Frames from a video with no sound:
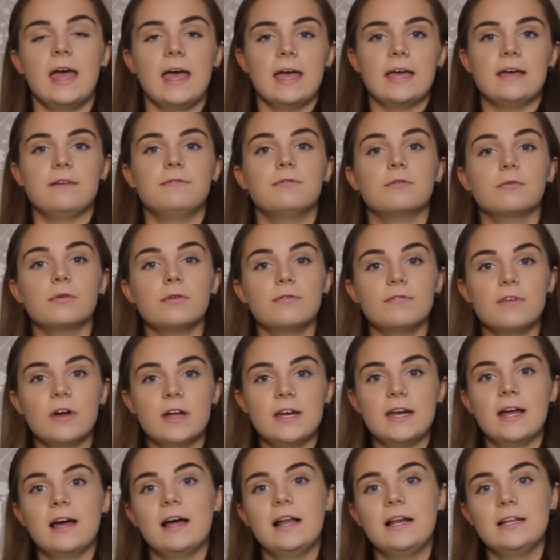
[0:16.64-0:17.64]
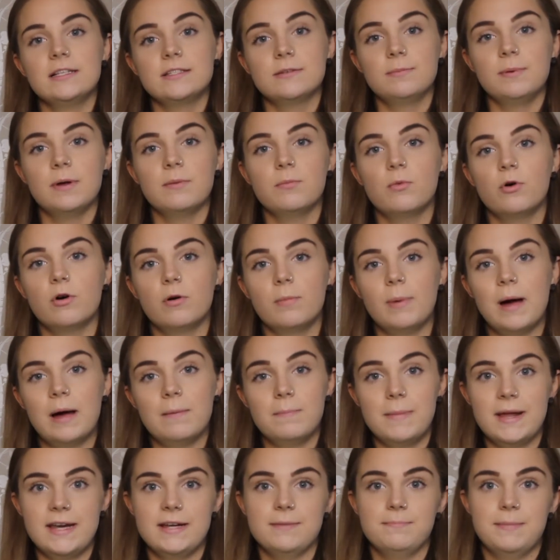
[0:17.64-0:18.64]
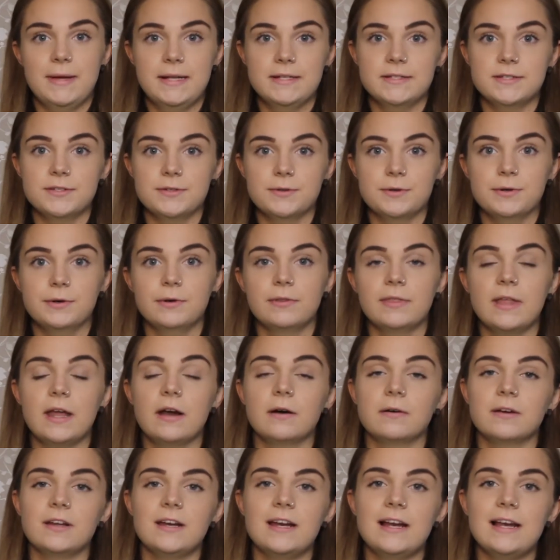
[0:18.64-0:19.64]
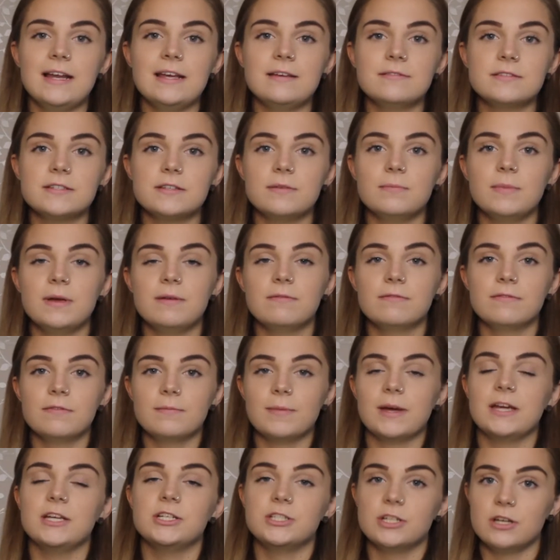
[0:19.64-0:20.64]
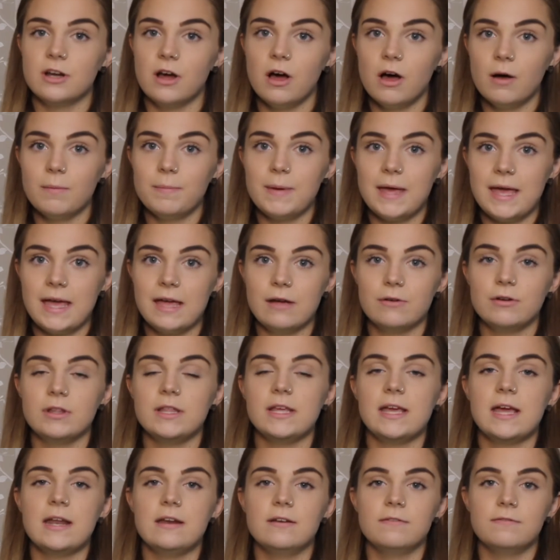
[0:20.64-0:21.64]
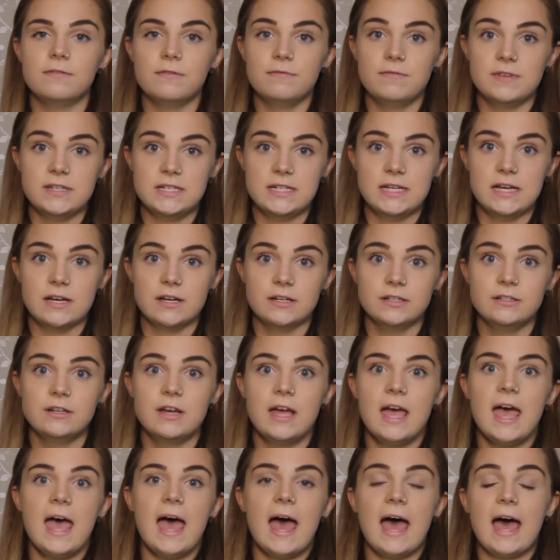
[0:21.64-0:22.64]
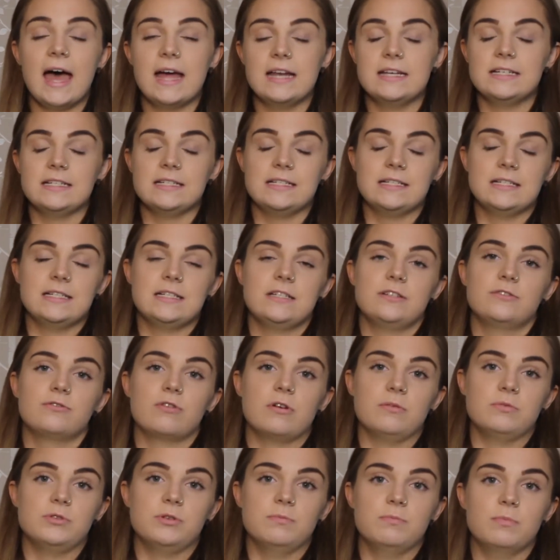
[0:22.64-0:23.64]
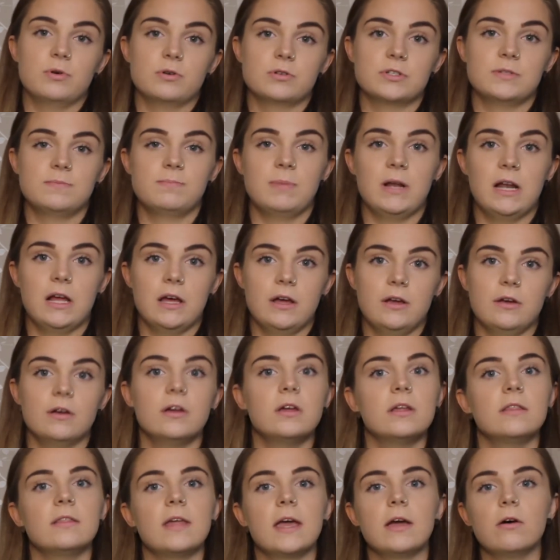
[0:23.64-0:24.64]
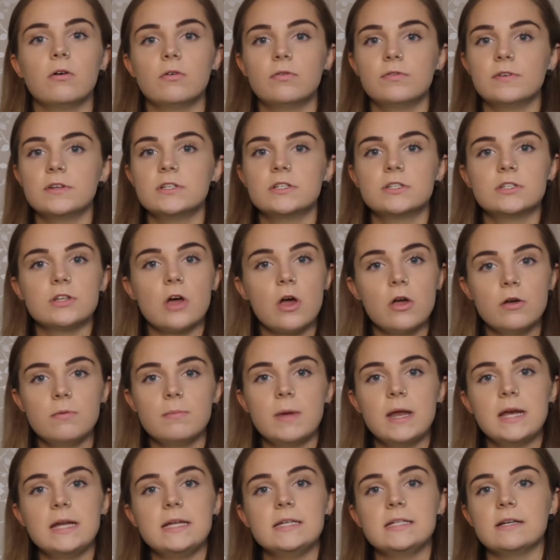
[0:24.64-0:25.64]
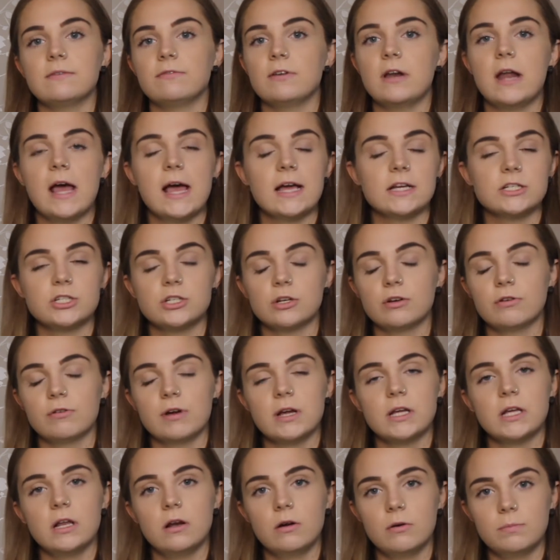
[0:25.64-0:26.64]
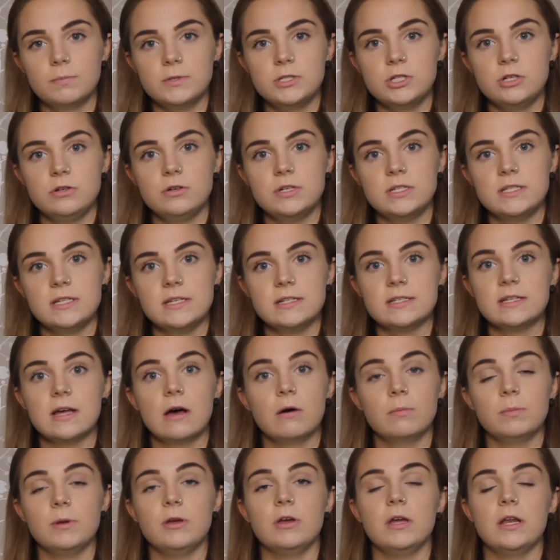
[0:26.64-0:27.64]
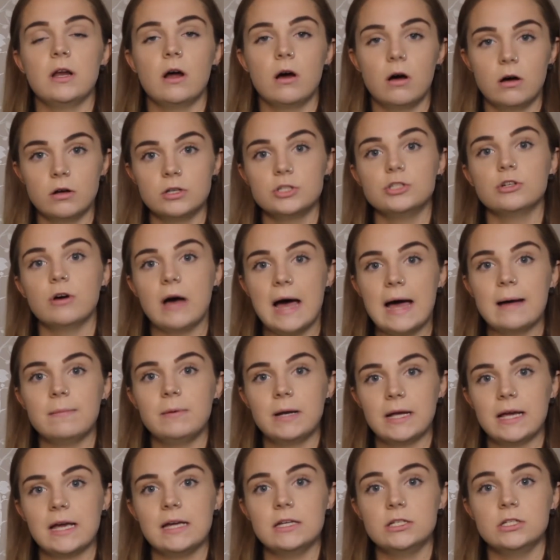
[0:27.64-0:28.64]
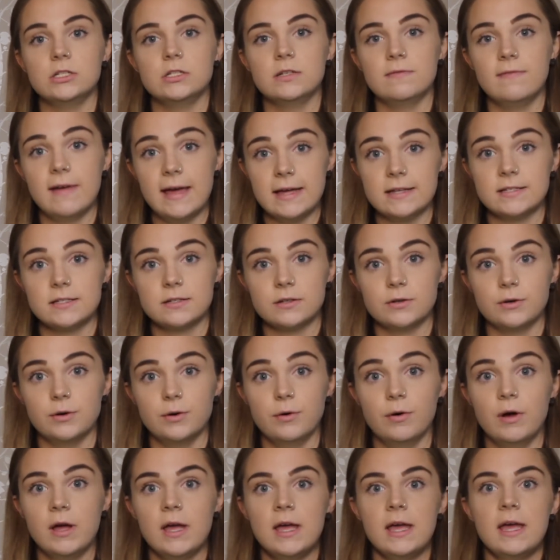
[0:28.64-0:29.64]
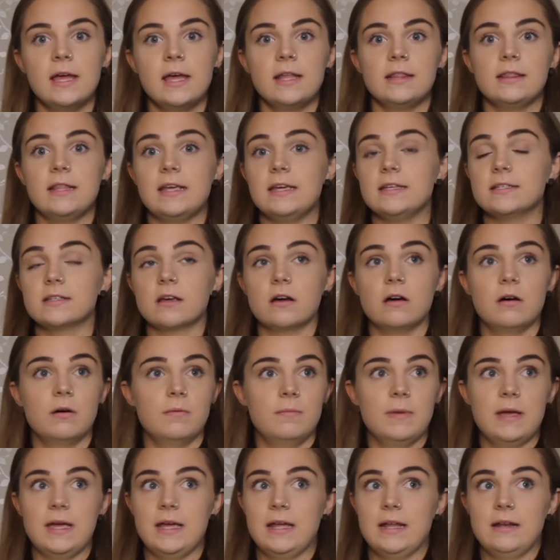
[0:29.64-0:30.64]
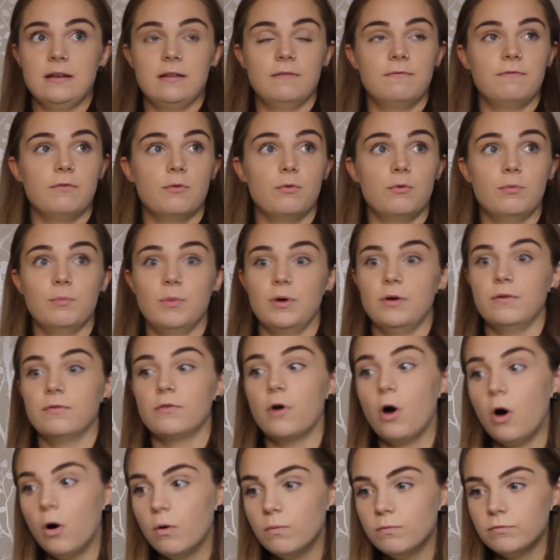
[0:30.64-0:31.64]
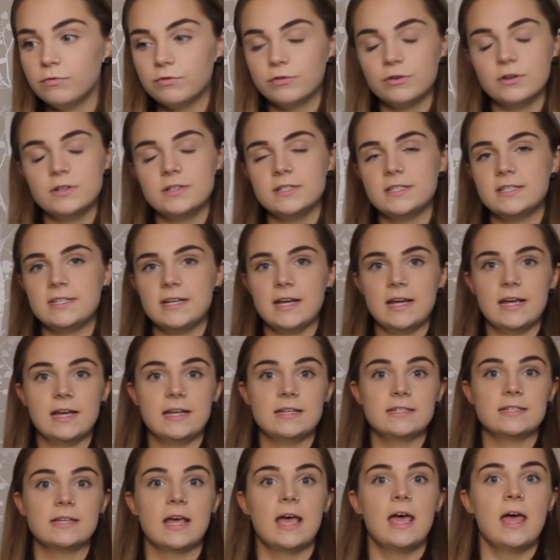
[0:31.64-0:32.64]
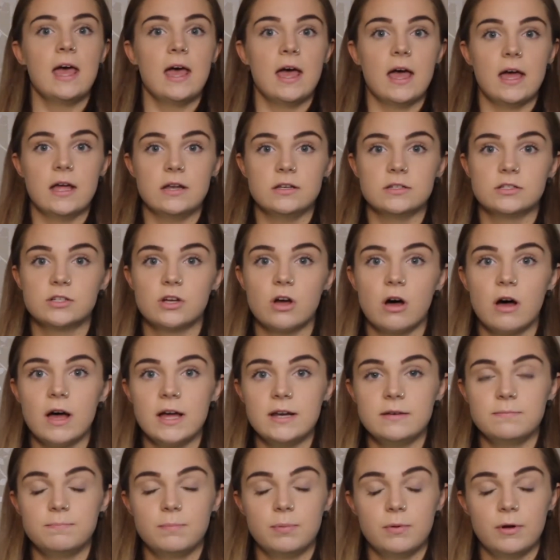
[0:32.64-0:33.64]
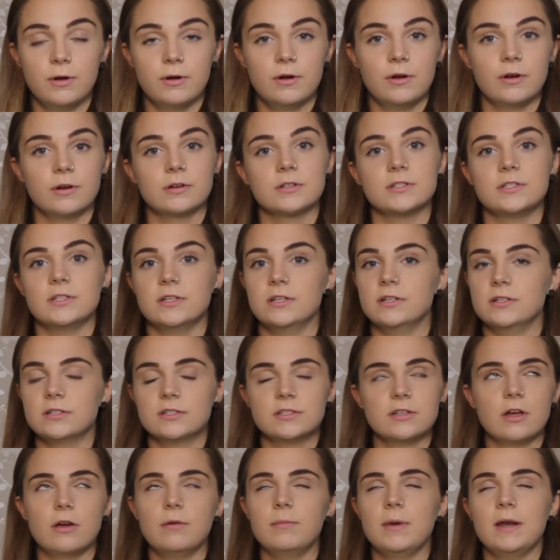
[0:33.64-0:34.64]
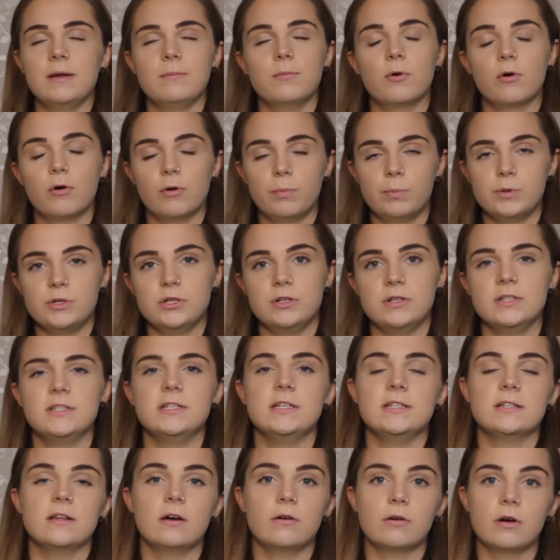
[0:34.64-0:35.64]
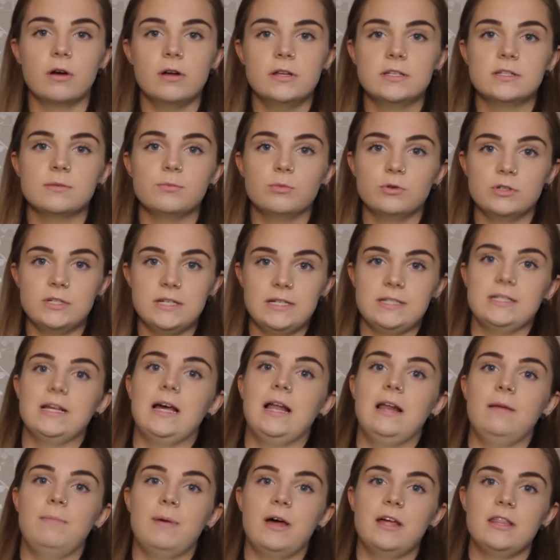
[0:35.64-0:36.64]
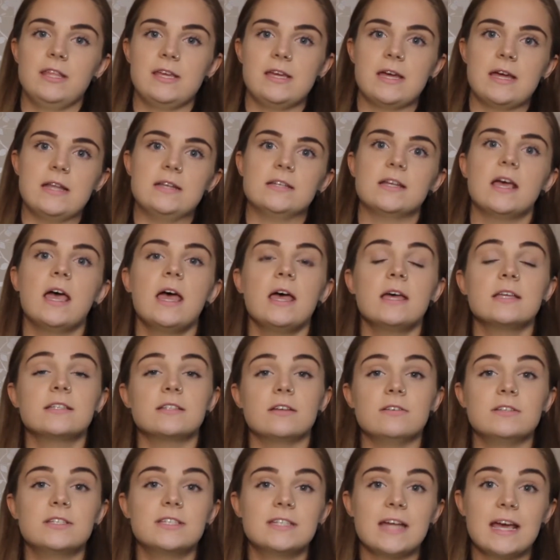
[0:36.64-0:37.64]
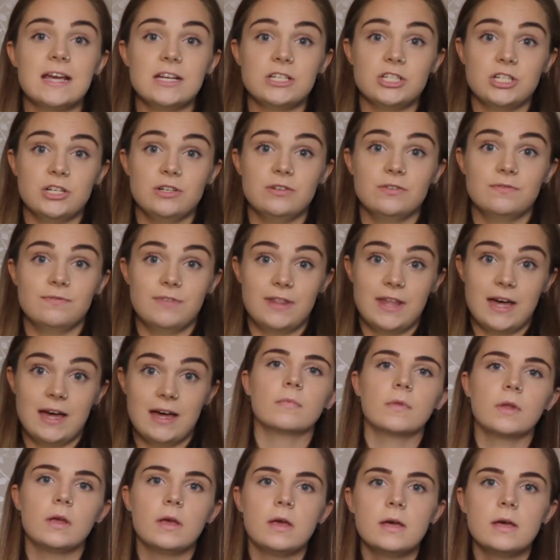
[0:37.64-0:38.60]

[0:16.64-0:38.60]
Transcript: if you want to find out a little bit more about Medic Mentor, then I'm going to leave some information up here at the end of the video and in the description box below. They offer so many different extracurricular opportunities to help you enhance your application to vet school. These come in the form of conferences and guidebooks and so many more opportunities that I'll go into more detail about the end, so stay tuned for that.